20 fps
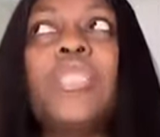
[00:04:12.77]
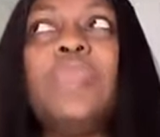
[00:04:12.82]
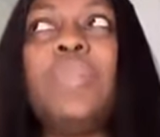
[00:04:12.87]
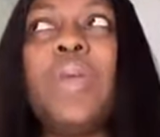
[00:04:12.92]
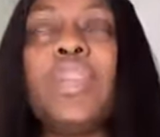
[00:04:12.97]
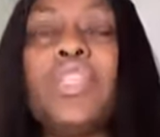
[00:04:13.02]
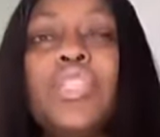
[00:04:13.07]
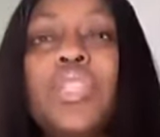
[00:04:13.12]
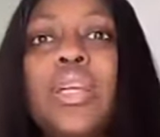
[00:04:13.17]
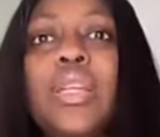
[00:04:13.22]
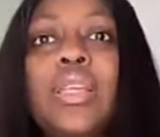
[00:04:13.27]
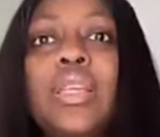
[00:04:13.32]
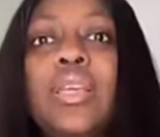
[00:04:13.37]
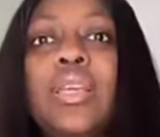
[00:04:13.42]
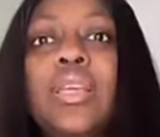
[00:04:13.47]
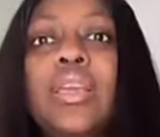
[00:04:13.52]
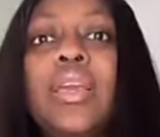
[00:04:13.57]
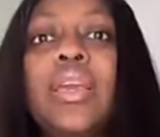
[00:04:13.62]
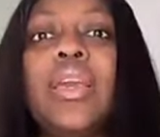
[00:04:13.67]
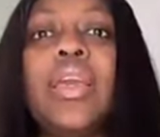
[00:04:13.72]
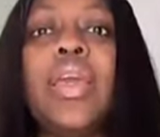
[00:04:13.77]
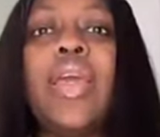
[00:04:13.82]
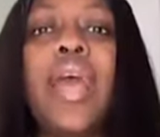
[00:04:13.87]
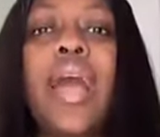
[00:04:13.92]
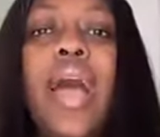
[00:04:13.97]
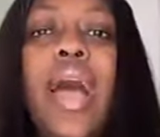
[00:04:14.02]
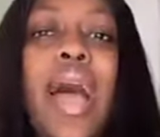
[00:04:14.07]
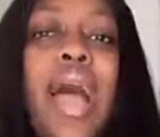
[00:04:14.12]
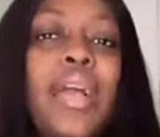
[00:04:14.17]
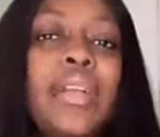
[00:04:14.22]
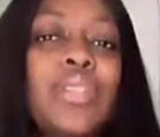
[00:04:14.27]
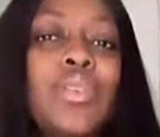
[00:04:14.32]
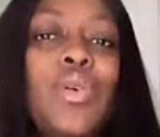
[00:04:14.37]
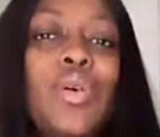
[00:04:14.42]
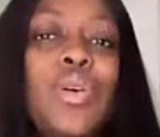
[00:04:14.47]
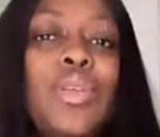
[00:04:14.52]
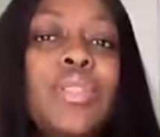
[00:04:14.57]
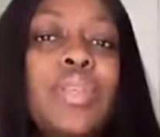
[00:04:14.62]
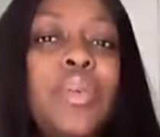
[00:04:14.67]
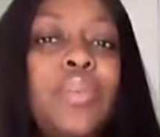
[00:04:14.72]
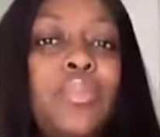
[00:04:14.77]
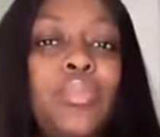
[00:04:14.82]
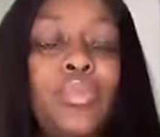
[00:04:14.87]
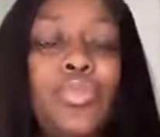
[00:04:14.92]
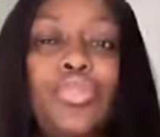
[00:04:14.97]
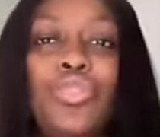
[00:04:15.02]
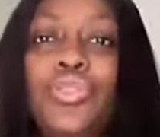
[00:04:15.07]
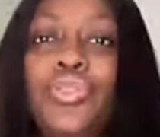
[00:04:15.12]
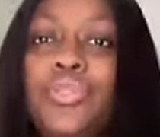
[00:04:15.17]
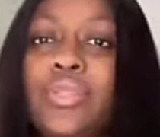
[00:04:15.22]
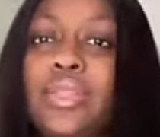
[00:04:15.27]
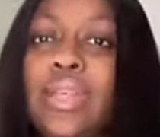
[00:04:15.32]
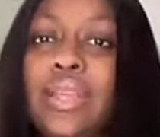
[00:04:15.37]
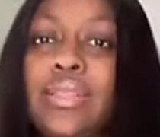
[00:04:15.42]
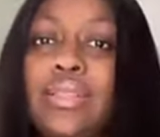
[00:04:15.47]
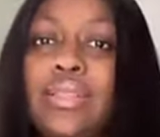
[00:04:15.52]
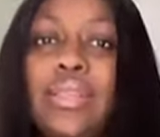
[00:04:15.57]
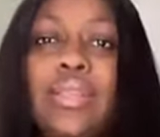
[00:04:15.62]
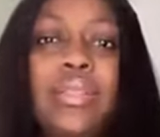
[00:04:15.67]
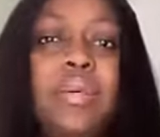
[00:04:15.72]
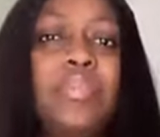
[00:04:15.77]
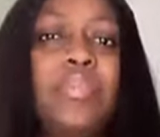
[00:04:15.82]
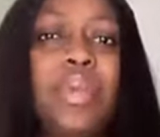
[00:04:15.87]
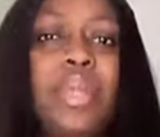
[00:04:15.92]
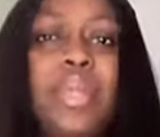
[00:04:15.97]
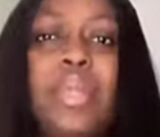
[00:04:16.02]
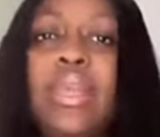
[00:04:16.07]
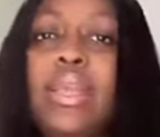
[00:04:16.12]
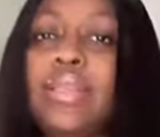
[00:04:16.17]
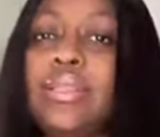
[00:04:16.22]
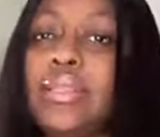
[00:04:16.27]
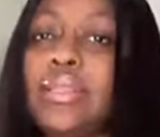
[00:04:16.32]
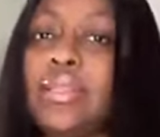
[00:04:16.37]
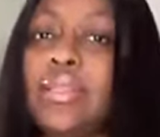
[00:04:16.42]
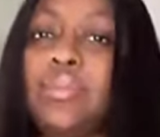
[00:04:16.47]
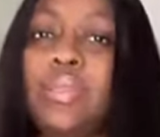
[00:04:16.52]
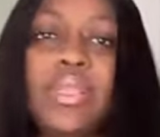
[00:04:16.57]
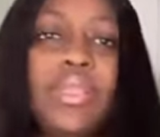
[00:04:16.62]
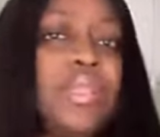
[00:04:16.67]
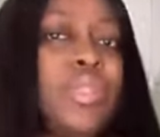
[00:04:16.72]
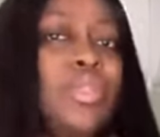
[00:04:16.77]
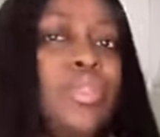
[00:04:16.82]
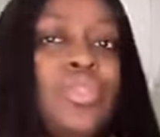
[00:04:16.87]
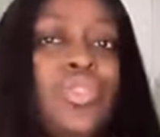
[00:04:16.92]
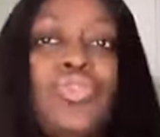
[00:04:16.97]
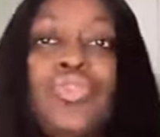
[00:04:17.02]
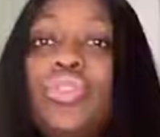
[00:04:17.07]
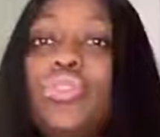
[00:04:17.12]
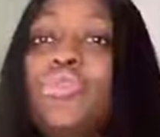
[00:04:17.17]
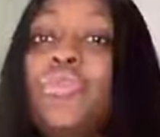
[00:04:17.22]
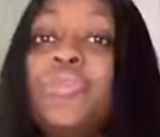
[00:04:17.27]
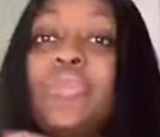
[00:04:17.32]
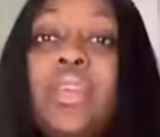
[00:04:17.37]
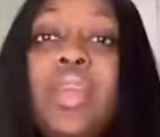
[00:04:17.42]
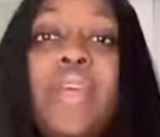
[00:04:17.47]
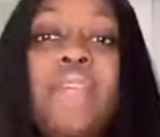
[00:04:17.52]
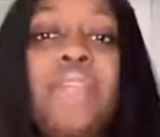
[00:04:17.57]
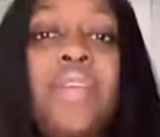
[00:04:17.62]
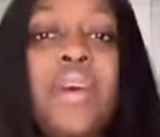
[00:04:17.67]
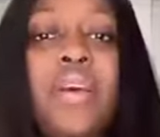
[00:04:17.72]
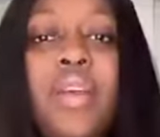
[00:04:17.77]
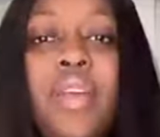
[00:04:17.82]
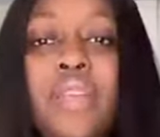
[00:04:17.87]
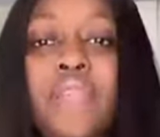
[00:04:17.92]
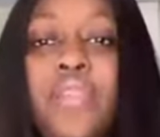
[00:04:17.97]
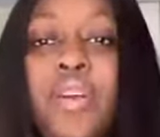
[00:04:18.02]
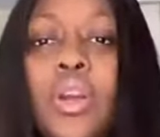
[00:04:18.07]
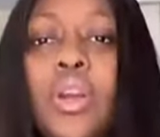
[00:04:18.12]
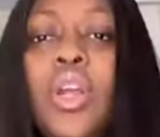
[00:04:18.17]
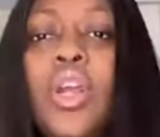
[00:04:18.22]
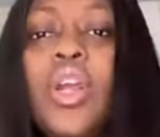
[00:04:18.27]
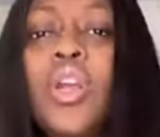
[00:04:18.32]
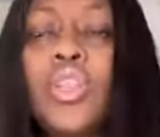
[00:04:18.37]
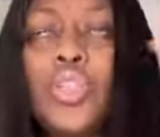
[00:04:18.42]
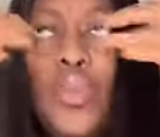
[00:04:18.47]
Especially actors and producers in the Benin entertainment industry. You've never ever.